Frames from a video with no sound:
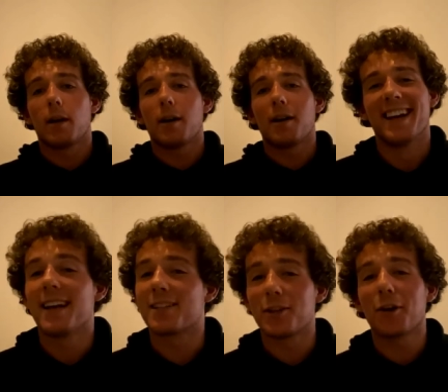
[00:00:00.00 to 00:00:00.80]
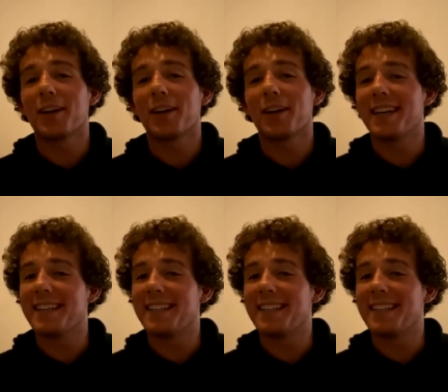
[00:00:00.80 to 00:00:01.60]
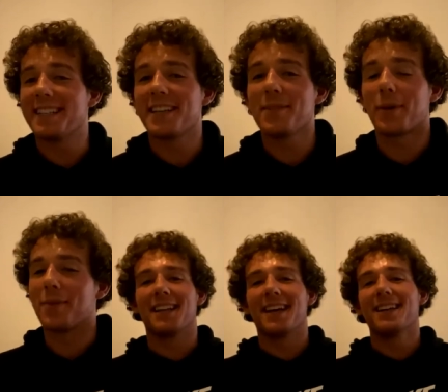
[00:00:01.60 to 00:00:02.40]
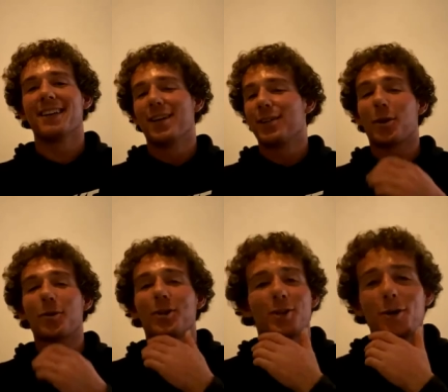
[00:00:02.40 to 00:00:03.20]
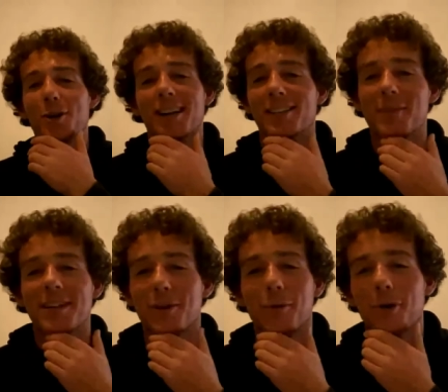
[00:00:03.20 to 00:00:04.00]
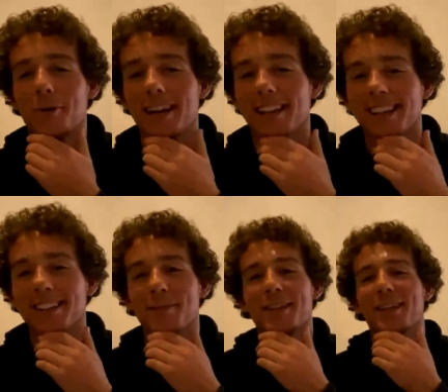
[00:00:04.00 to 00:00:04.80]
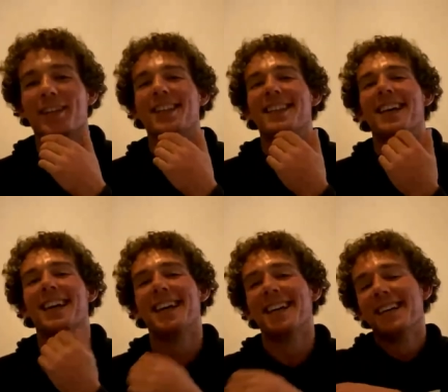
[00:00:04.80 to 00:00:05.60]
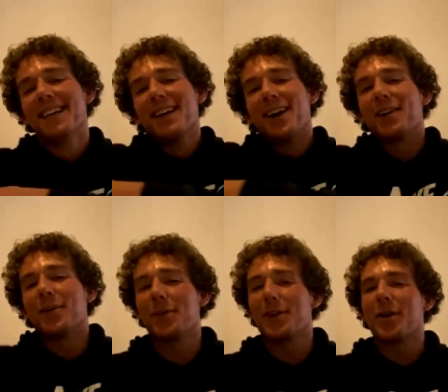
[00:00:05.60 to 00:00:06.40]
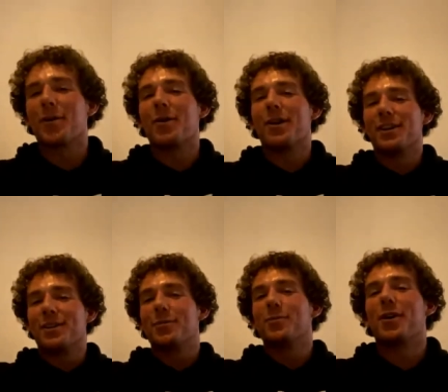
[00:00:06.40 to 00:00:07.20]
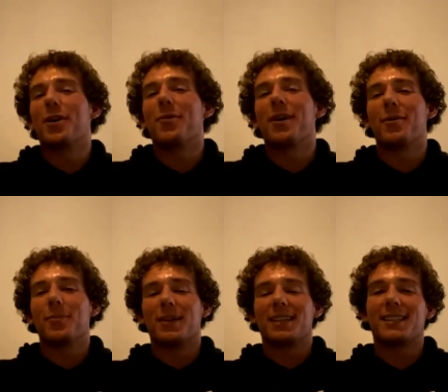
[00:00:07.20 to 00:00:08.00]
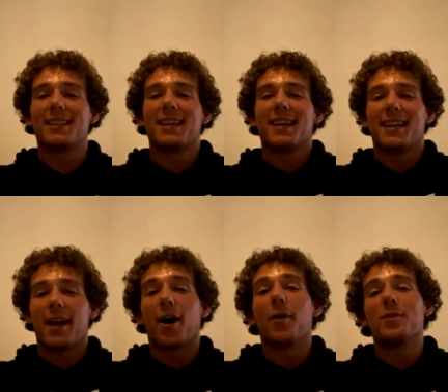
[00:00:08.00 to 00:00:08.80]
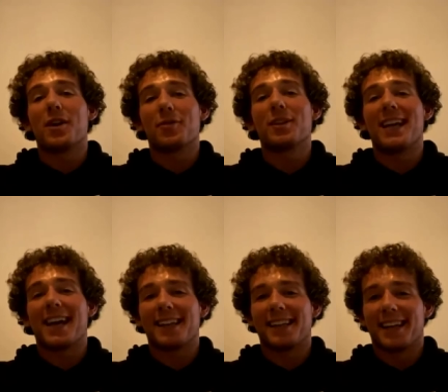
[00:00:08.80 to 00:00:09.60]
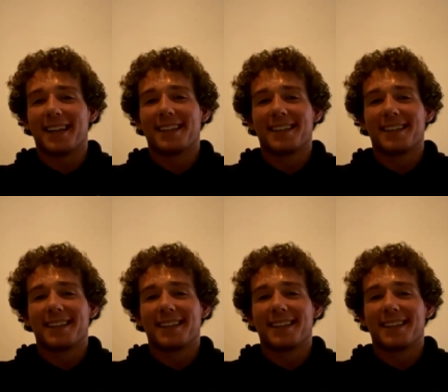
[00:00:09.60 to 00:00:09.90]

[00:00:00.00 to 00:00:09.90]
Uh, it's not easy, but I'm that. there. Don't don't ask me to quote anything because uh, I won't. I don't think I'll uh, do very well, but yeah, I'm definitely getting there.